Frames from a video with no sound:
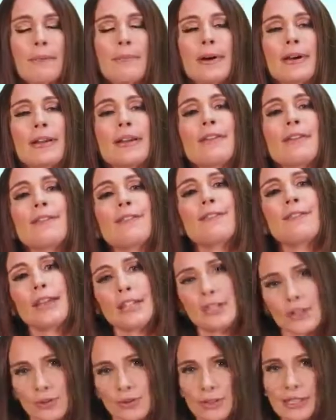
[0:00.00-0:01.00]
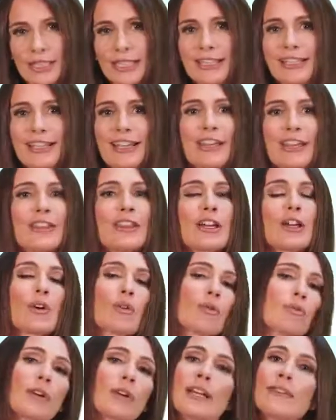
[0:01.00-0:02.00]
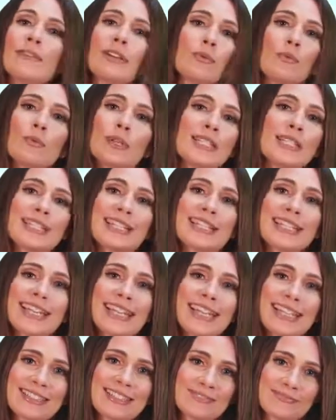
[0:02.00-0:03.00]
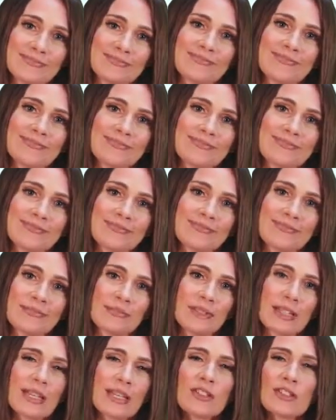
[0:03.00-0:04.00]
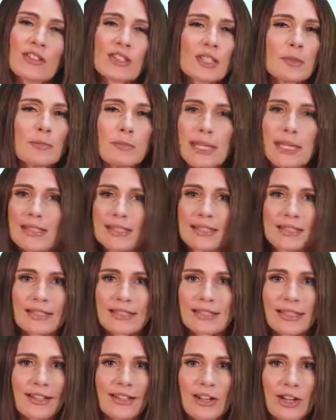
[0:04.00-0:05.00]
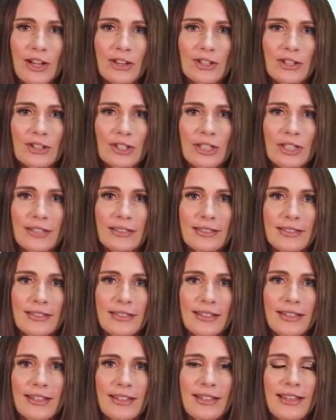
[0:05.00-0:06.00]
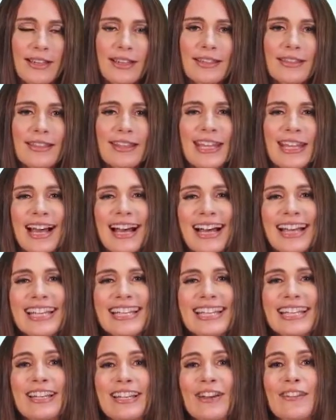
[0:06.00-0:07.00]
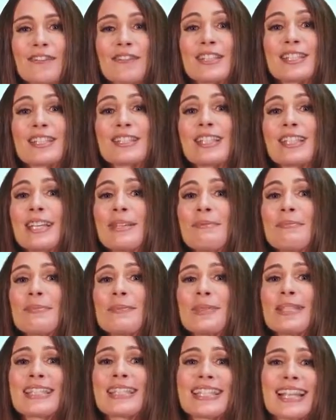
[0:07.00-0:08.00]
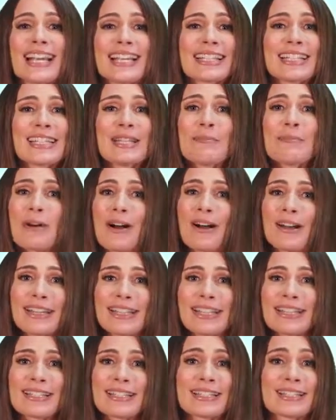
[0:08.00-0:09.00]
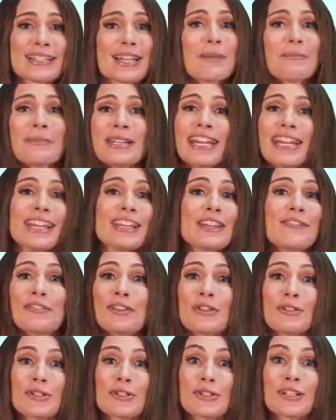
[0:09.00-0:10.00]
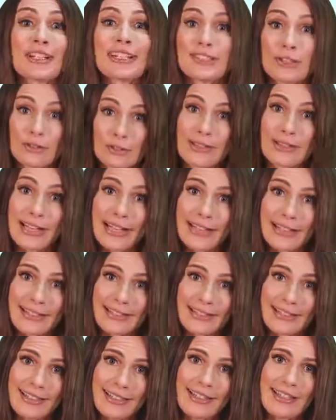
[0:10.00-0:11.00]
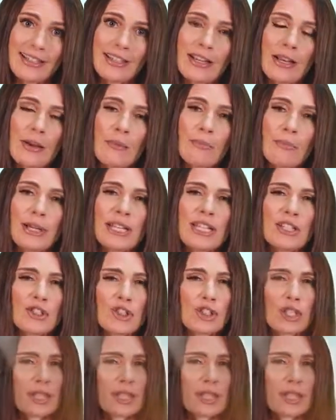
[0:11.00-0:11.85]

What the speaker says: but eventually the craving wins the day. It's just basic psychology. The idea of slim, sexy bodies someday in the future is great, but it